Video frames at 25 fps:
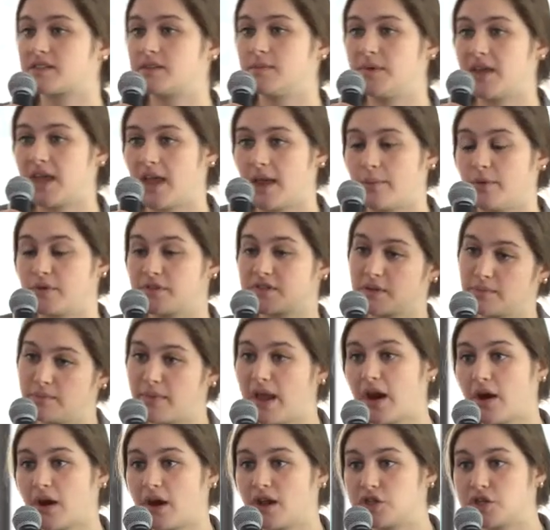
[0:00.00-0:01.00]
to be able to
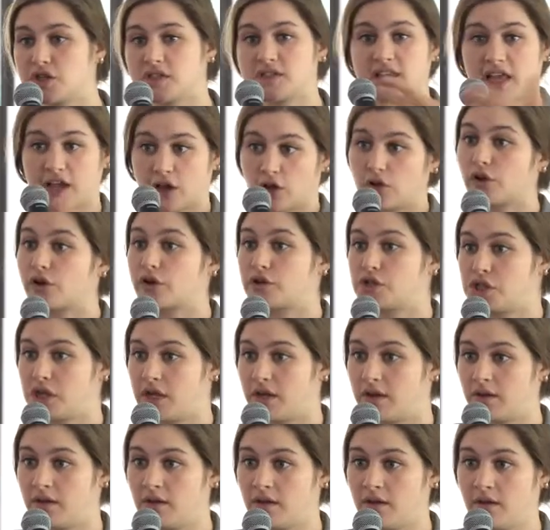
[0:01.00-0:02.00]
marry just like
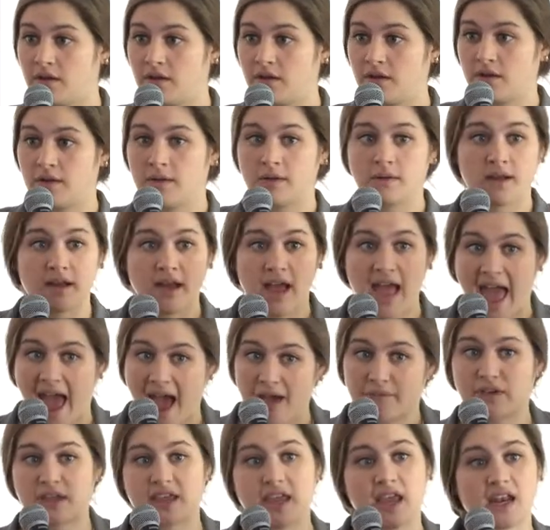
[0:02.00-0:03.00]
clergy.
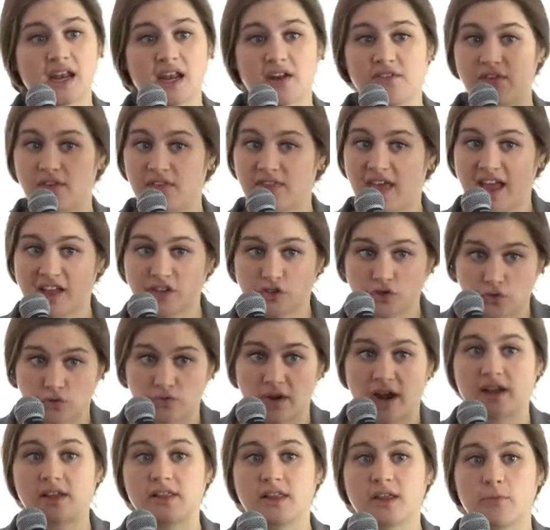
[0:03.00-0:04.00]
Advocating for that
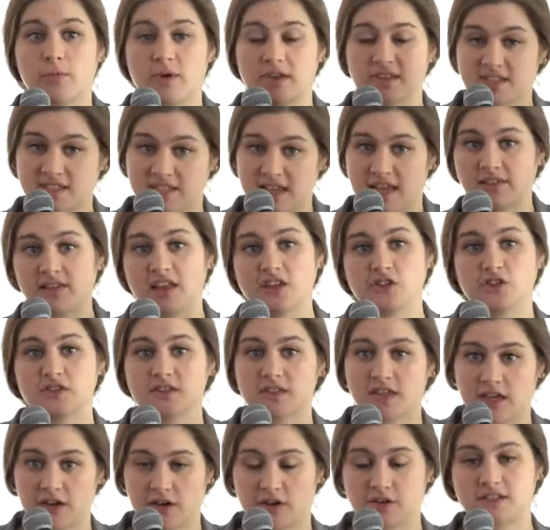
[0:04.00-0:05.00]
directly with state
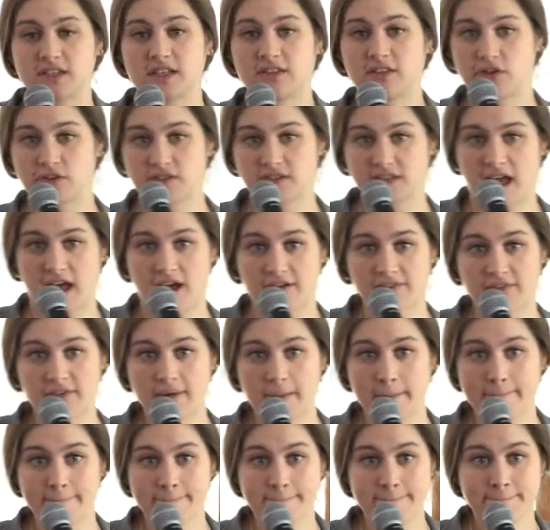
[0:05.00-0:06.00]
legislators and their staff.
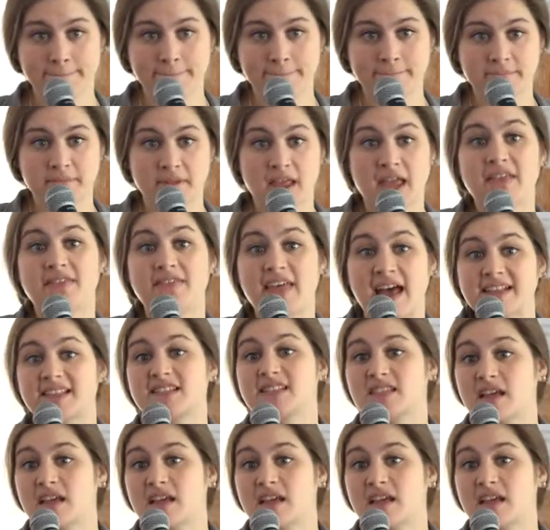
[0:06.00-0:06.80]
That's